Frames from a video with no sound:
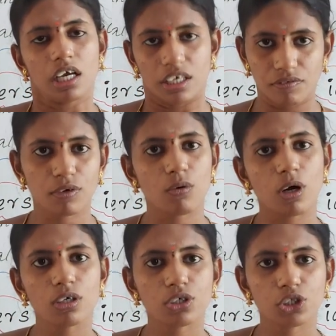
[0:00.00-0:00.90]
If you
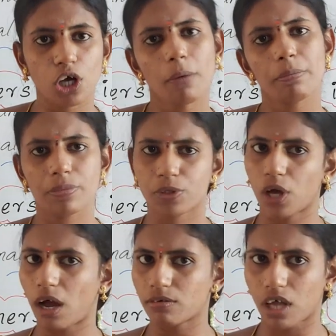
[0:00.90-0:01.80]
want to stop, you
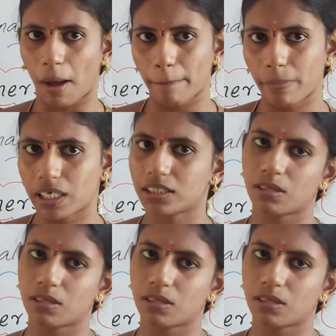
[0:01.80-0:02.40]
have to apply